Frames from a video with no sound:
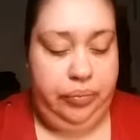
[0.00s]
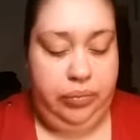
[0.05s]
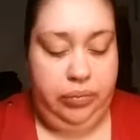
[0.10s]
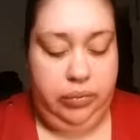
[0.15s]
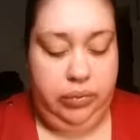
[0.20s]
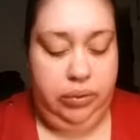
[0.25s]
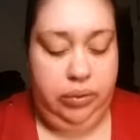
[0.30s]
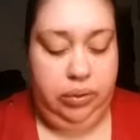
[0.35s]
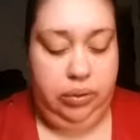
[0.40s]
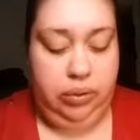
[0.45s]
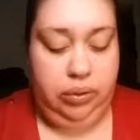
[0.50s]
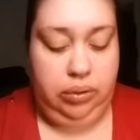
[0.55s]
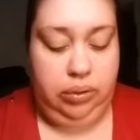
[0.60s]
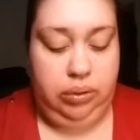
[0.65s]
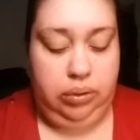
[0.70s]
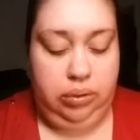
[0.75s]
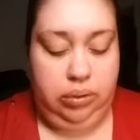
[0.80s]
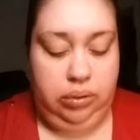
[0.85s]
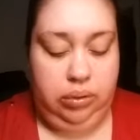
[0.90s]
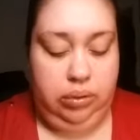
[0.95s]

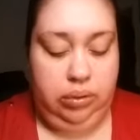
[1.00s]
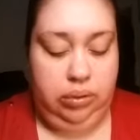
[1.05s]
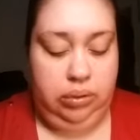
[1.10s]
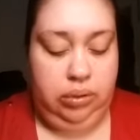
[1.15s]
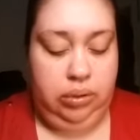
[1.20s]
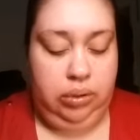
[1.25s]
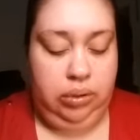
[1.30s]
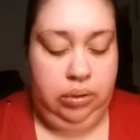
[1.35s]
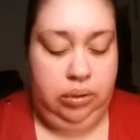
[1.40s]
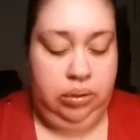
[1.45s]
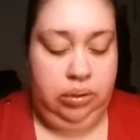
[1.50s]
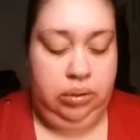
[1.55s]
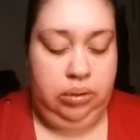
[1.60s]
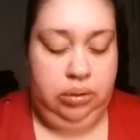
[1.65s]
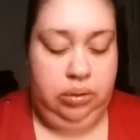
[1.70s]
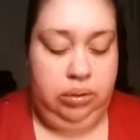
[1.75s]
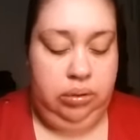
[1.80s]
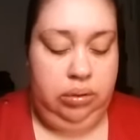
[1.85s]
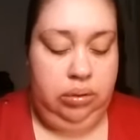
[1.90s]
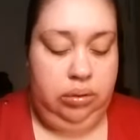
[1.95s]

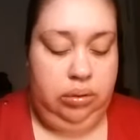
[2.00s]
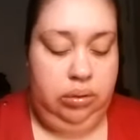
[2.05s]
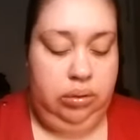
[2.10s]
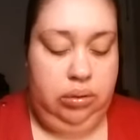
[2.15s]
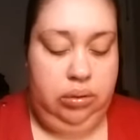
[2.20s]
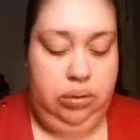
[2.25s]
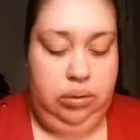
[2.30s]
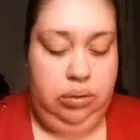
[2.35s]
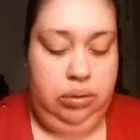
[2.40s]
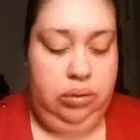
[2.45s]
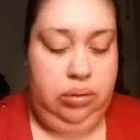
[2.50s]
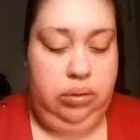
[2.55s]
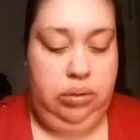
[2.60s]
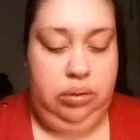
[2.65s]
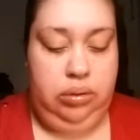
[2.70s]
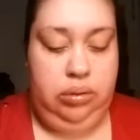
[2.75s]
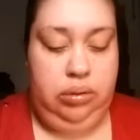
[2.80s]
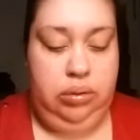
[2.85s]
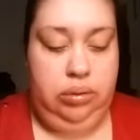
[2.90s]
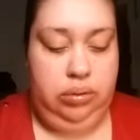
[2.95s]

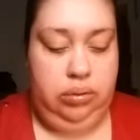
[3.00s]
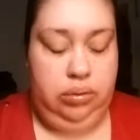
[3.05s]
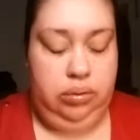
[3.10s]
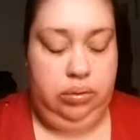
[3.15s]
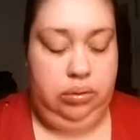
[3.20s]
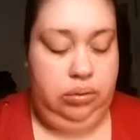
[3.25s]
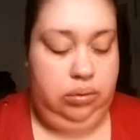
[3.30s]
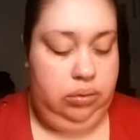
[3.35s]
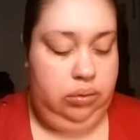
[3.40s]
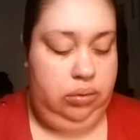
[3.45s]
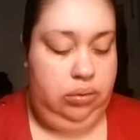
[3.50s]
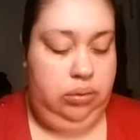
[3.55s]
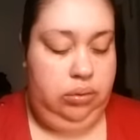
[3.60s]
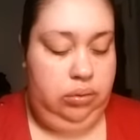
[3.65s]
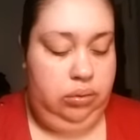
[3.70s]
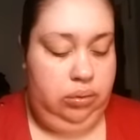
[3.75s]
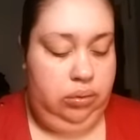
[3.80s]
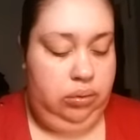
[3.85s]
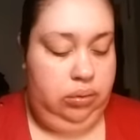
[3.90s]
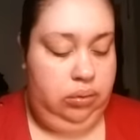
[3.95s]

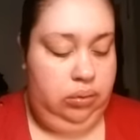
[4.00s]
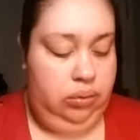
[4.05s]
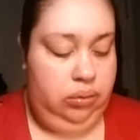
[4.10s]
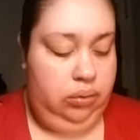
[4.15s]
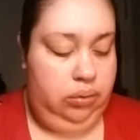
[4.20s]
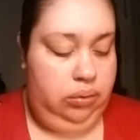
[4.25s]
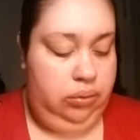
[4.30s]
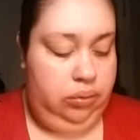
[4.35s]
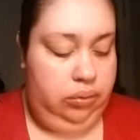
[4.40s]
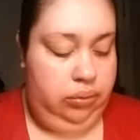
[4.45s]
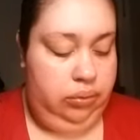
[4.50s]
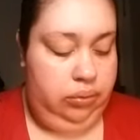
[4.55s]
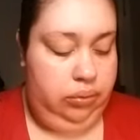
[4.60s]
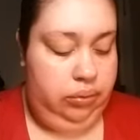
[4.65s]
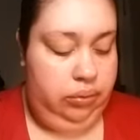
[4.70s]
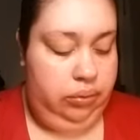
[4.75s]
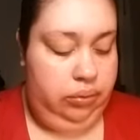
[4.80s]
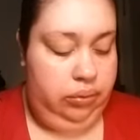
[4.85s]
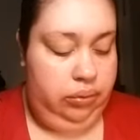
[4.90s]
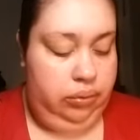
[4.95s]

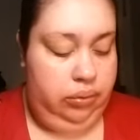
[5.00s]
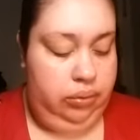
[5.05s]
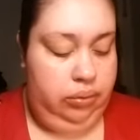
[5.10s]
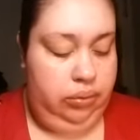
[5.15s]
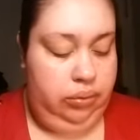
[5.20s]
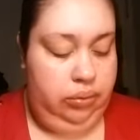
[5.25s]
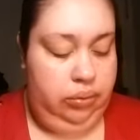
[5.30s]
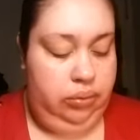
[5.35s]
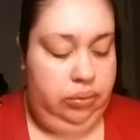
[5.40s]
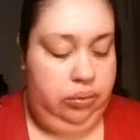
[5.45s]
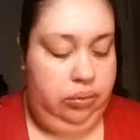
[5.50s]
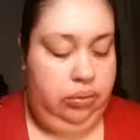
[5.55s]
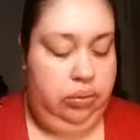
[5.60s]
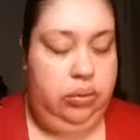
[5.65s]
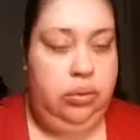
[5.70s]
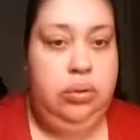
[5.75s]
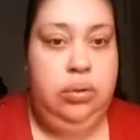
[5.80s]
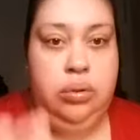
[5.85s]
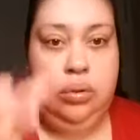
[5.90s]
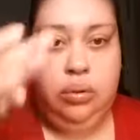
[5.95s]

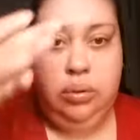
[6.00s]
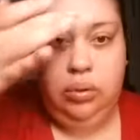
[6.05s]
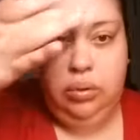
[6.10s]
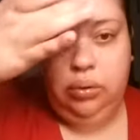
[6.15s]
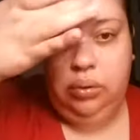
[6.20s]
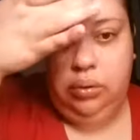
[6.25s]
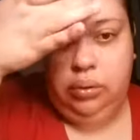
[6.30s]
(no one is talking)